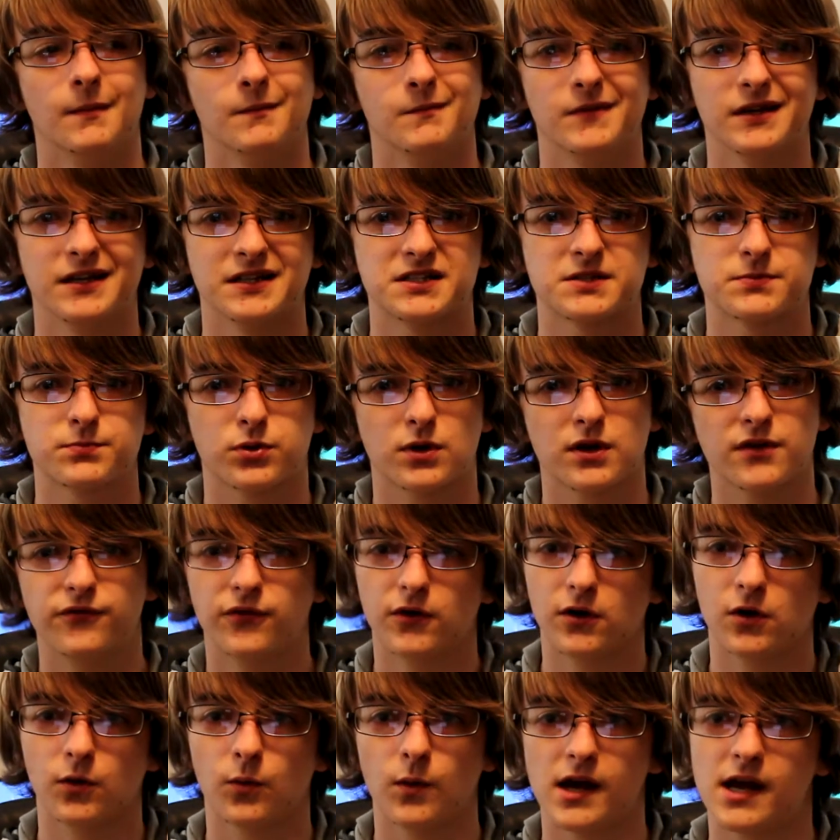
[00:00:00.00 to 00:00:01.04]
It's pretty
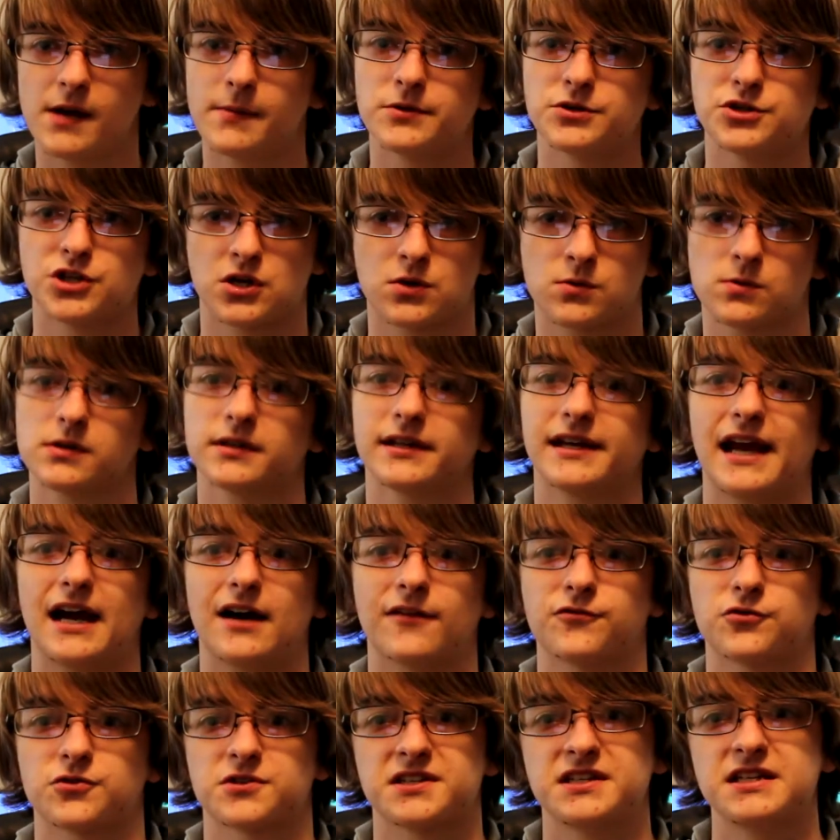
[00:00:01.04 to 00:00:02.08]
far away, but generally
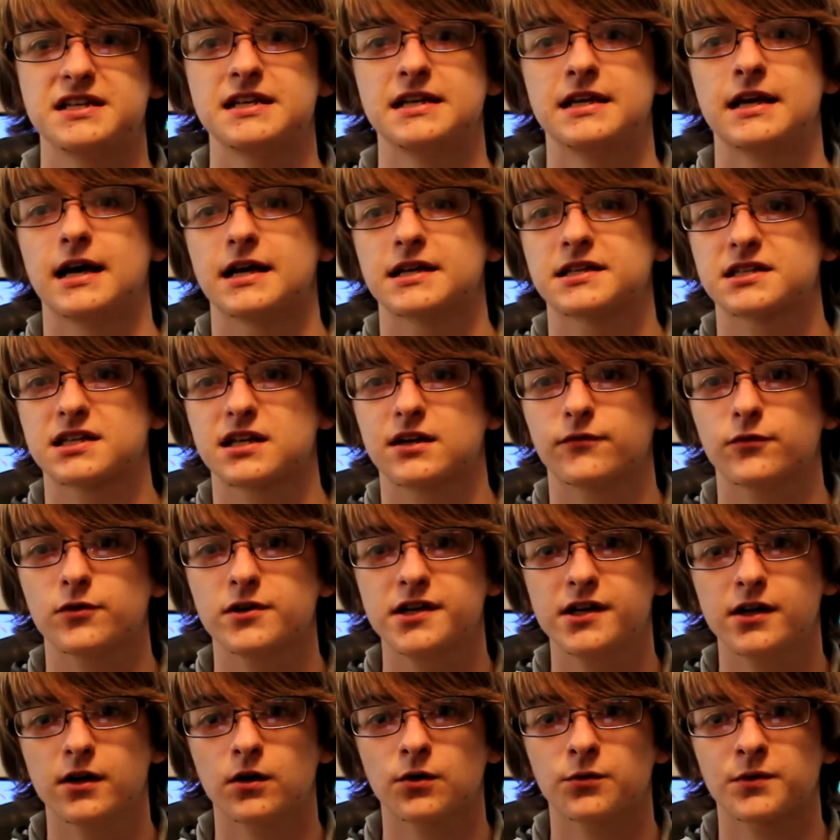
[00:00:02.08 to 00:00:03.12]
after CES
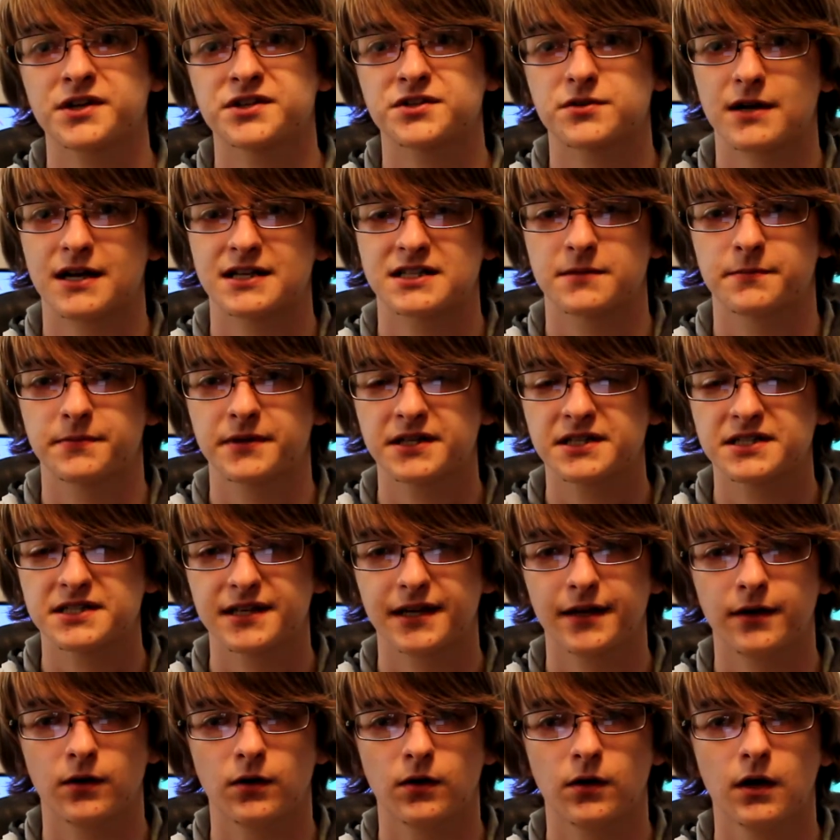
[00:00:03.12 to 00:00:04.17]
every year, Razer has a big
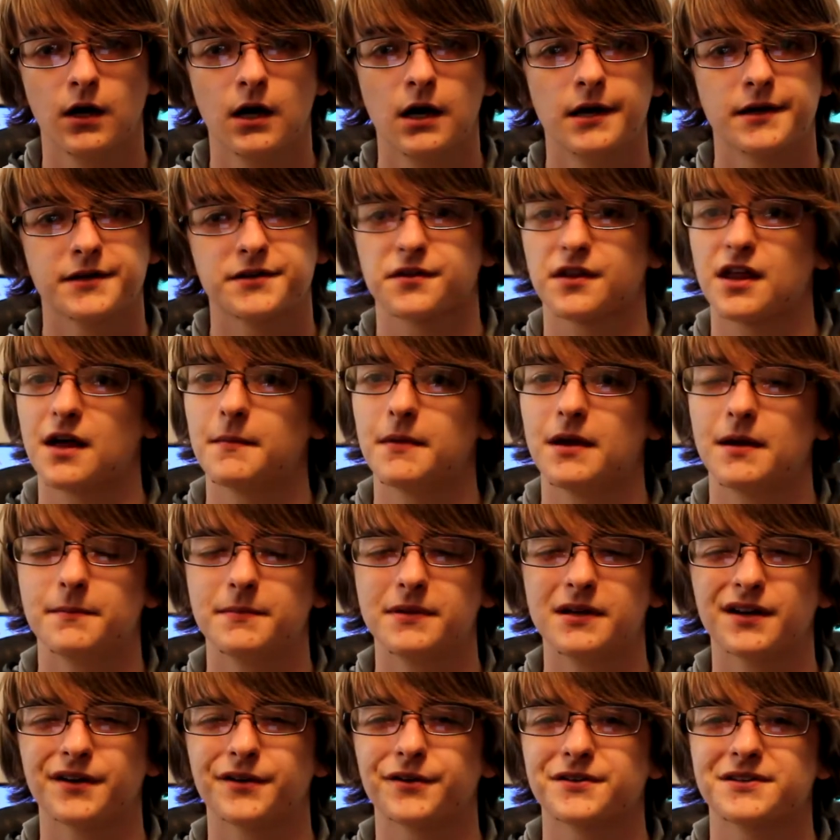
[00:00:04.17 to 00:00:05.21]
sale, so that might
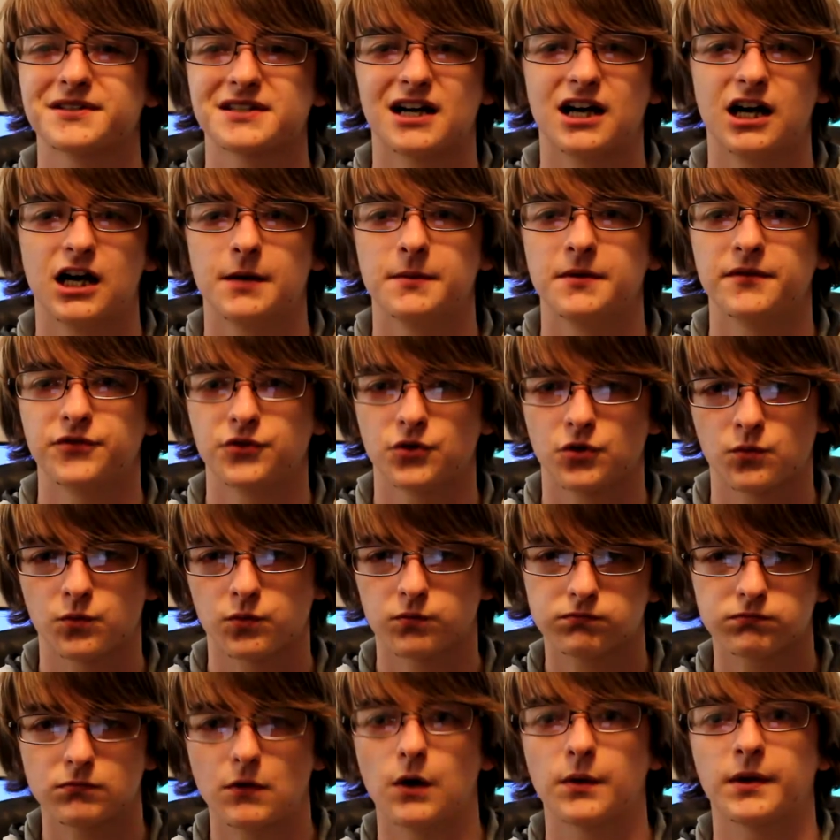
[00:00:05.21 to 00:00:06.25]
be a good time if you're
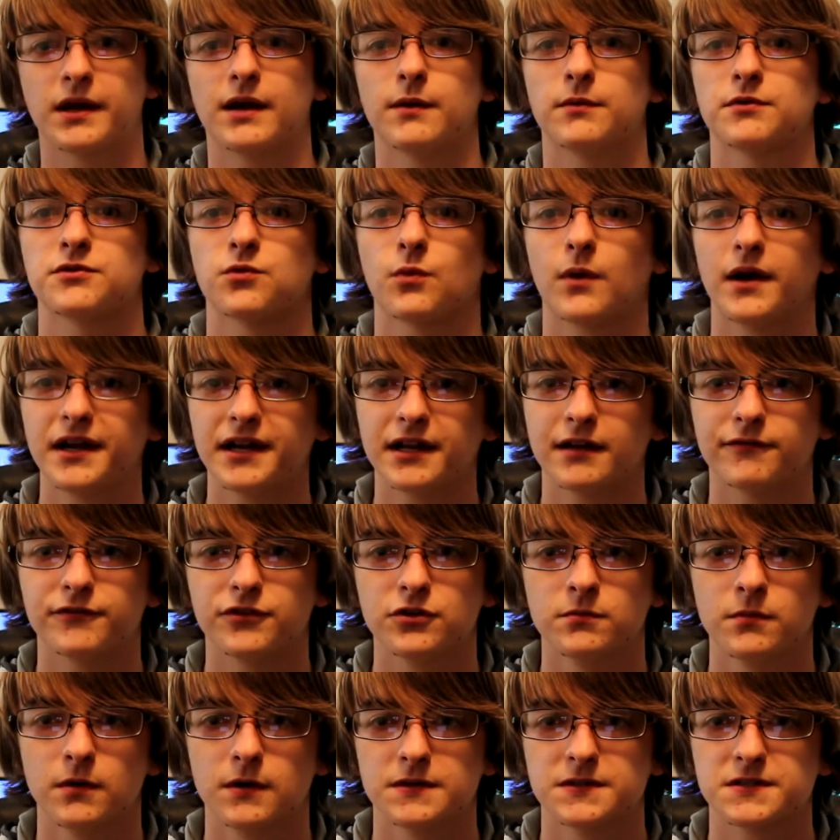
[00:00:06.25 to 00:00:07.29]
okay with waiting a
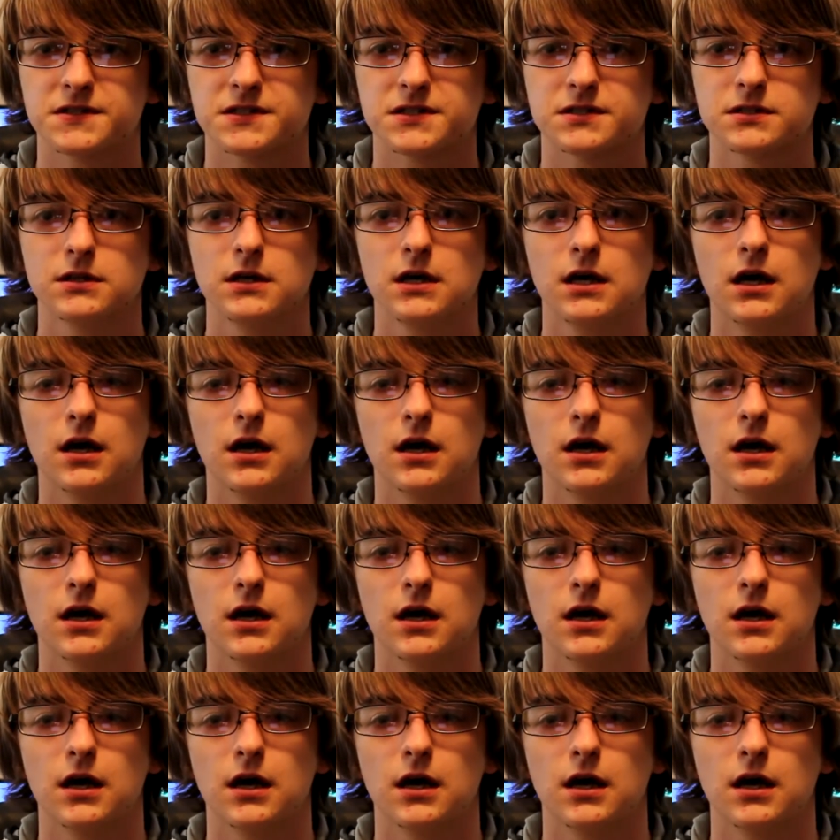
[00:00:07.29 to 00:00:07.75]
few months.